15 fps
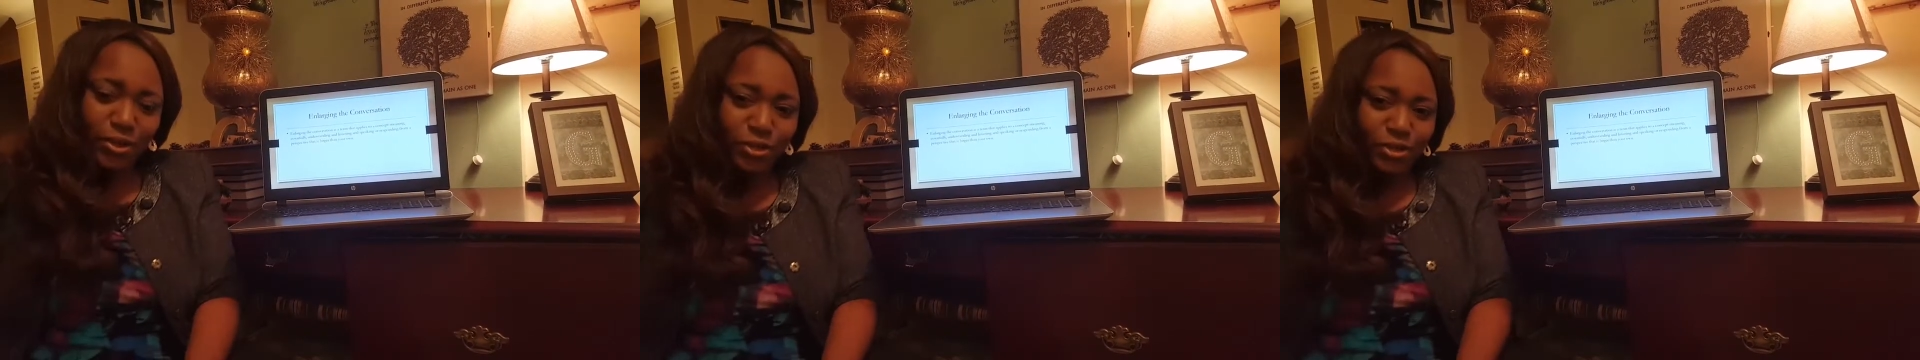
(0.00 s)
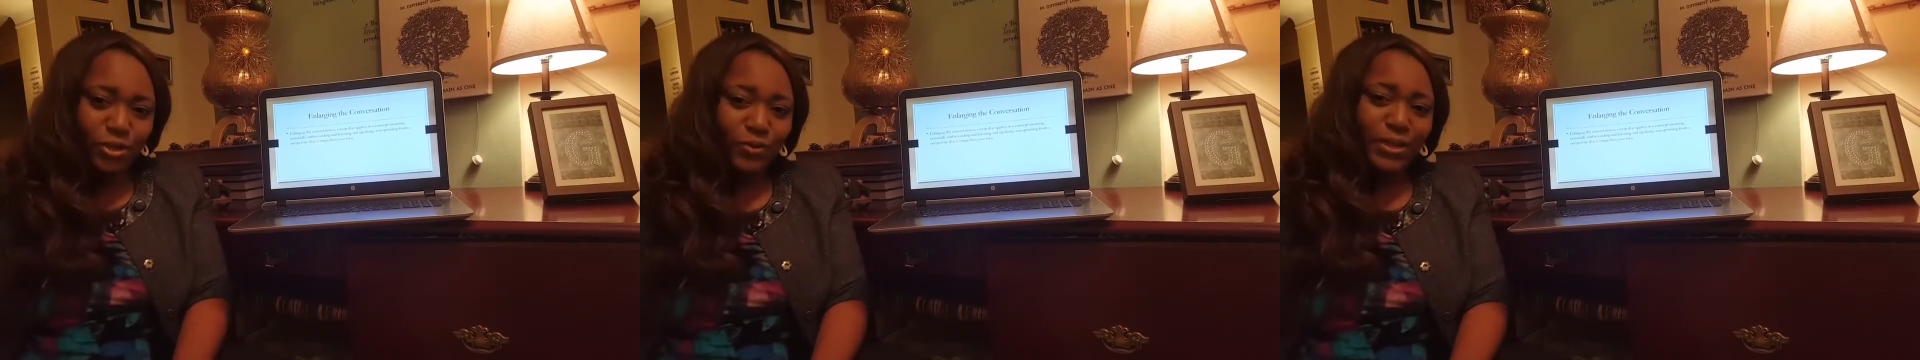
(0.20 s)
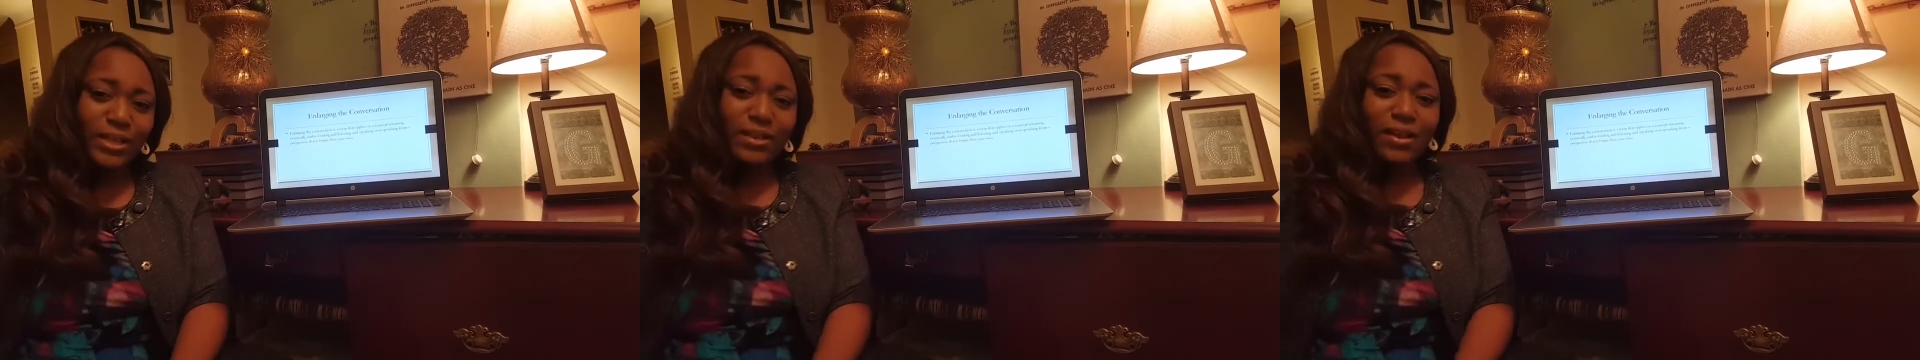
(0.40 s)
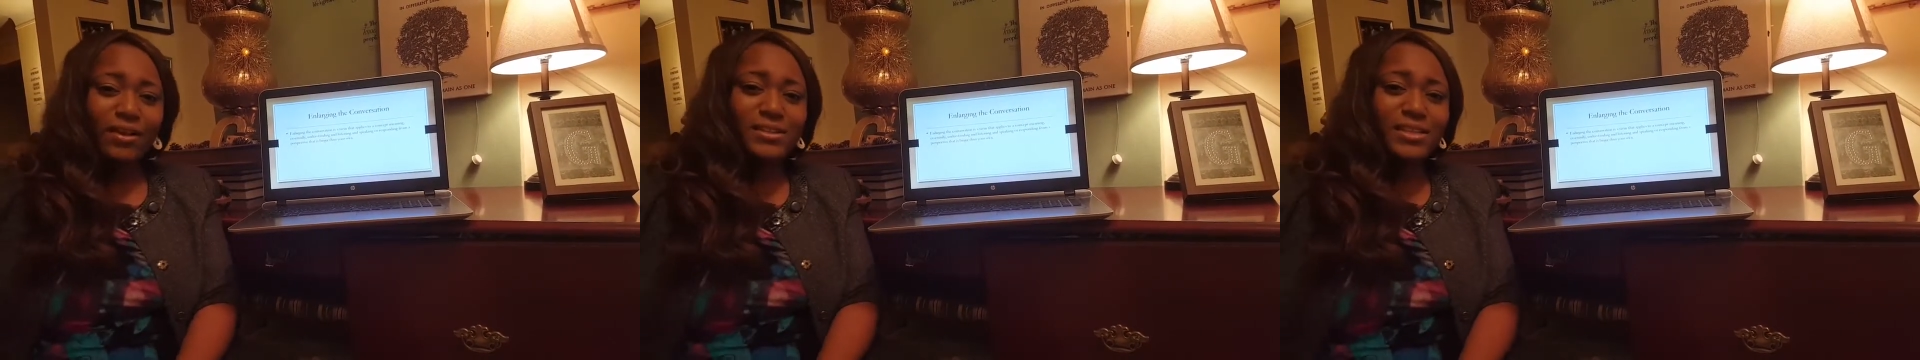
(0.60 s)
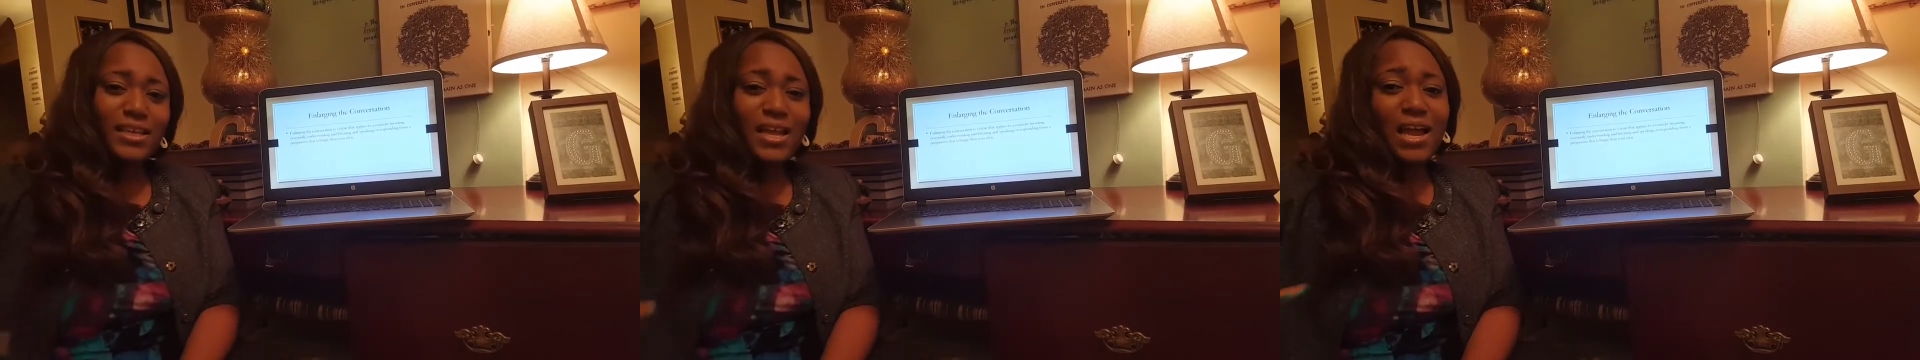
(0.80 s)
So
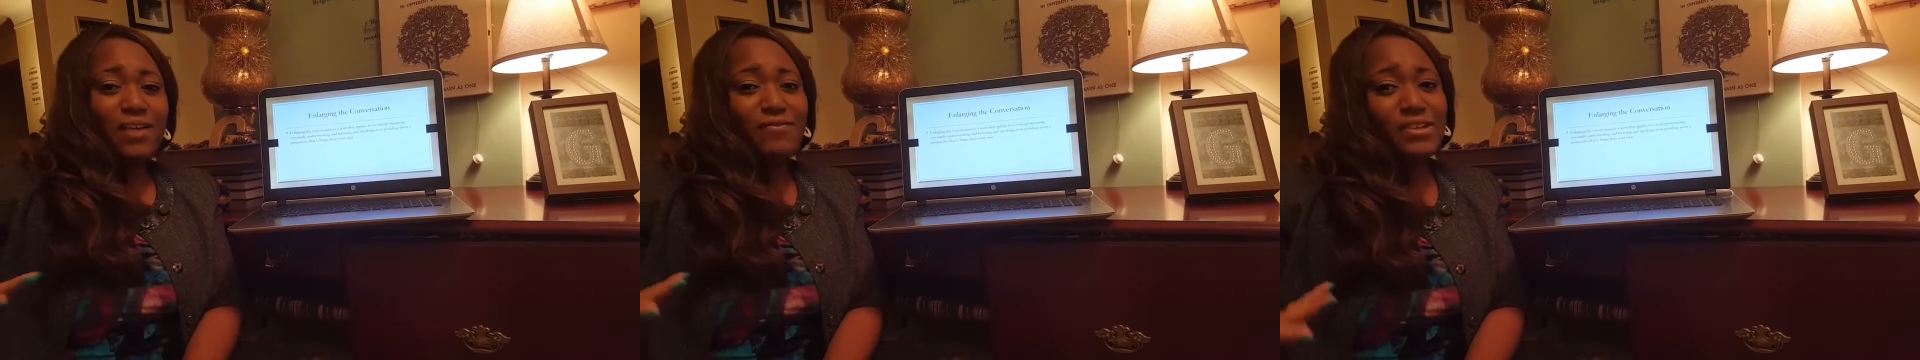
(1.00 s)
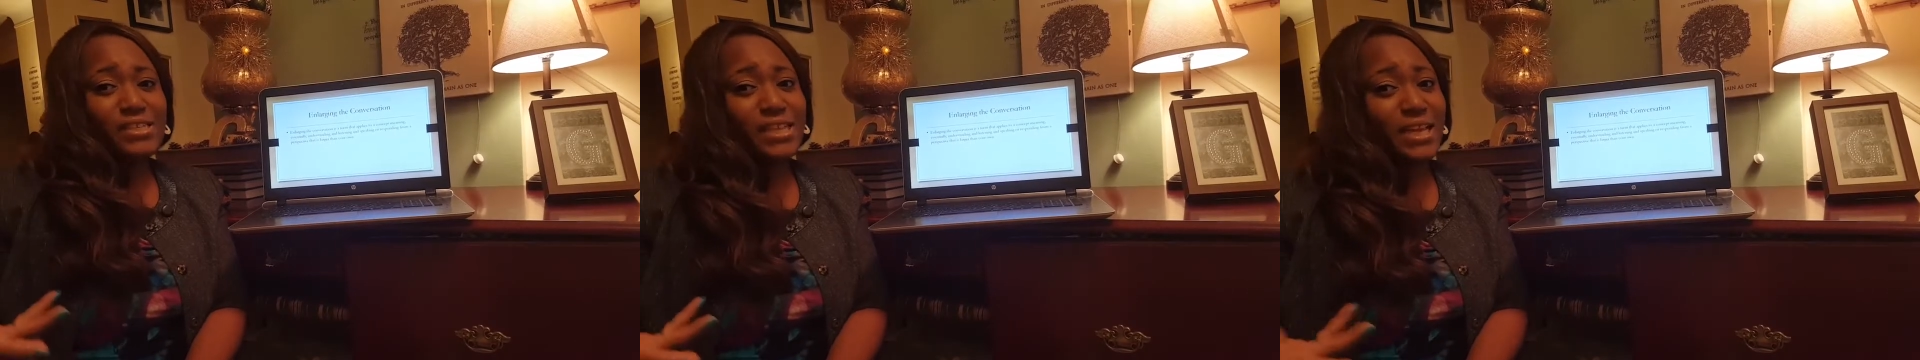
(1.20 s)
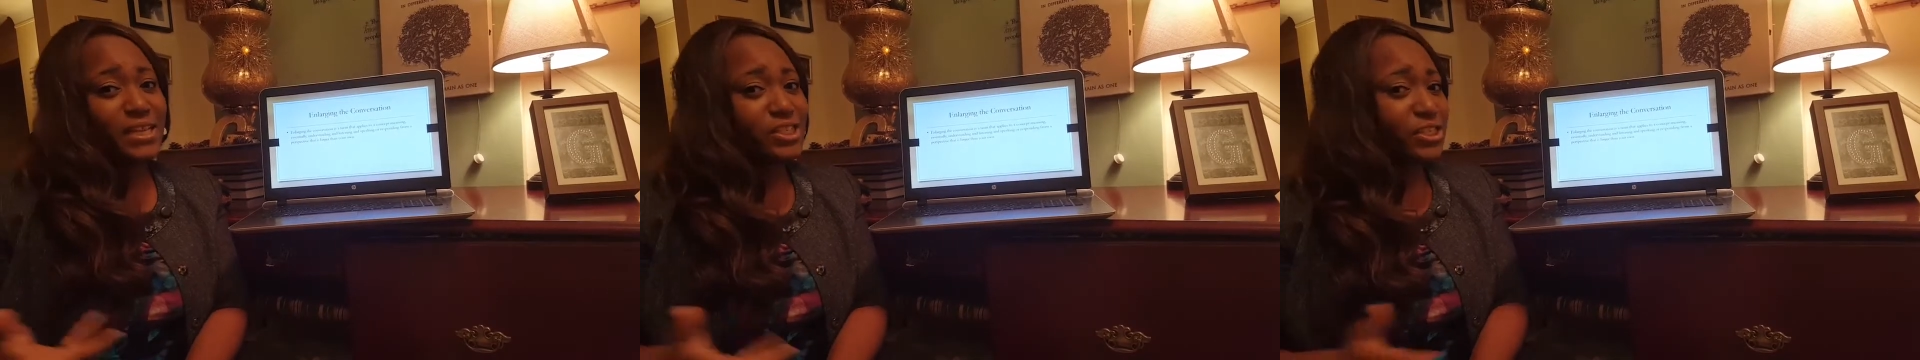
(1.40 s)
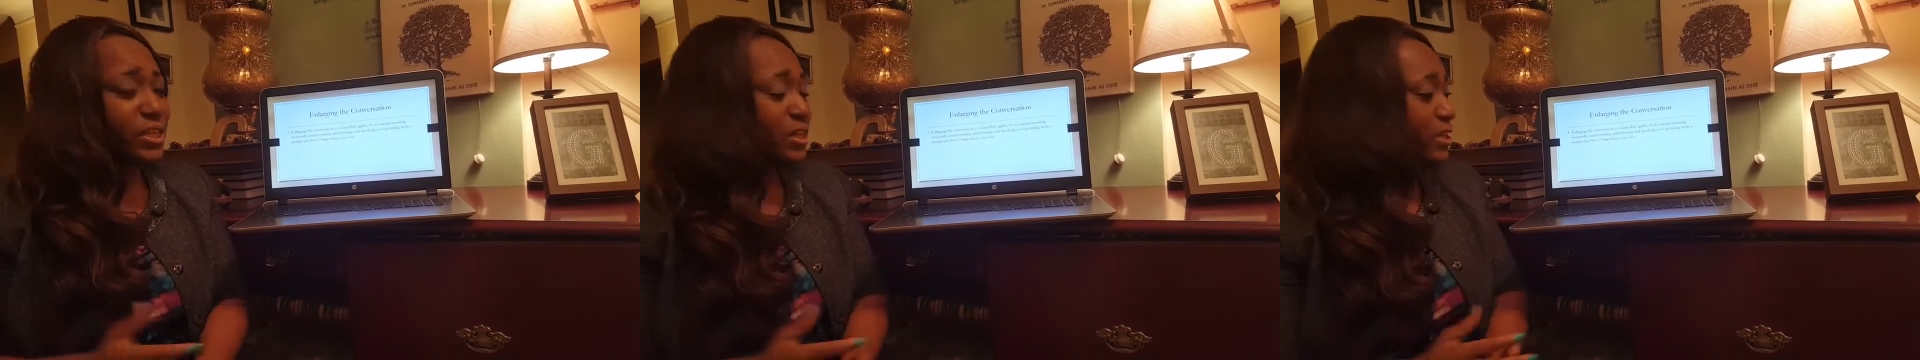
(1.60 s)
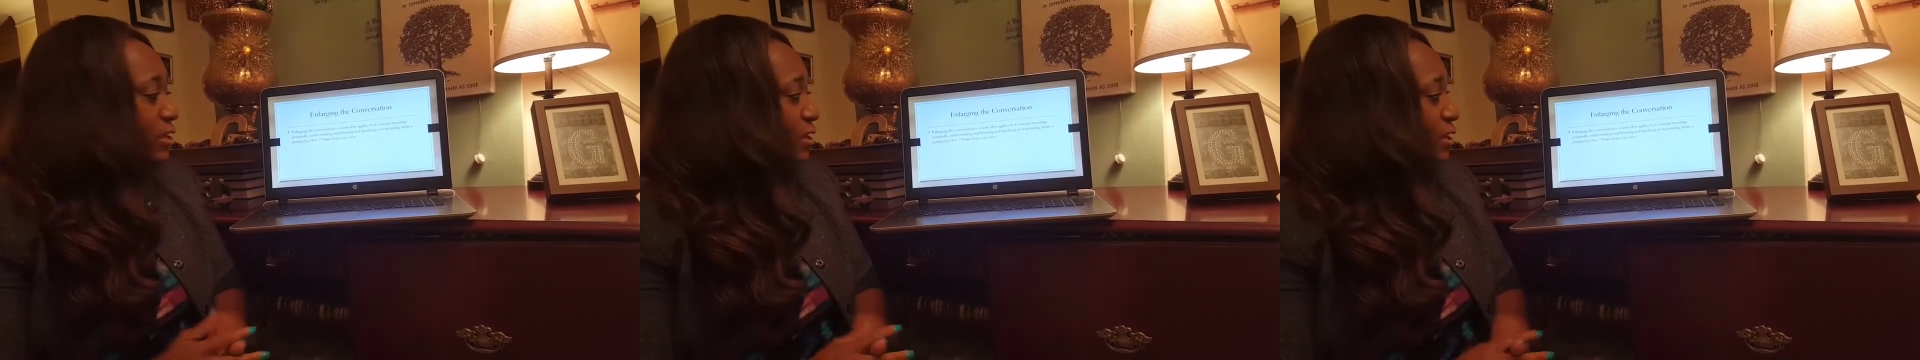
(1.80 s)
enlarging
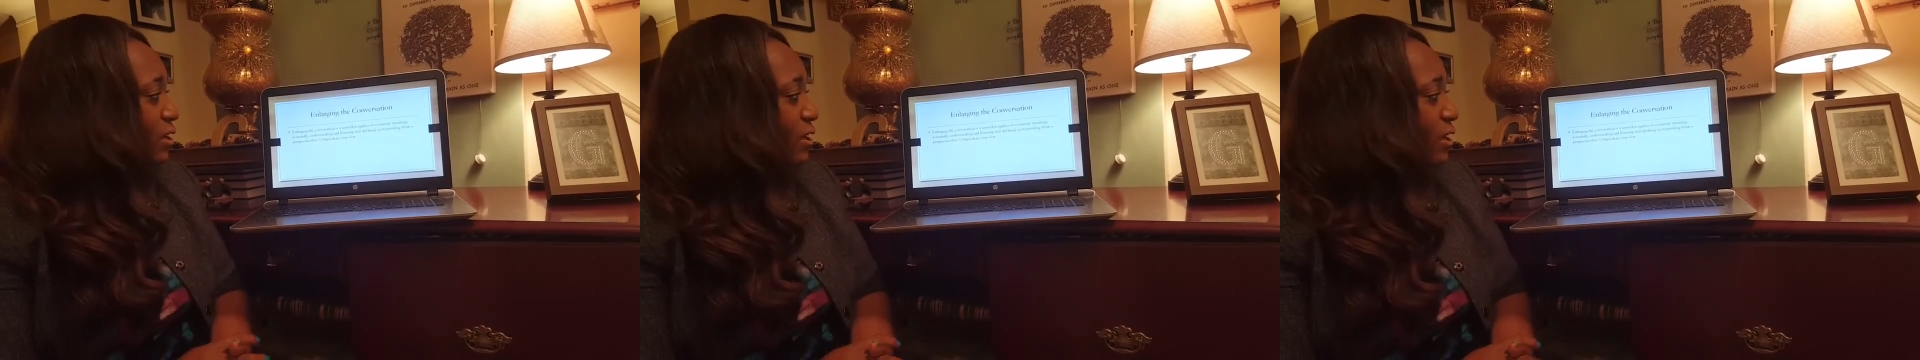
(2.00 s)
conversation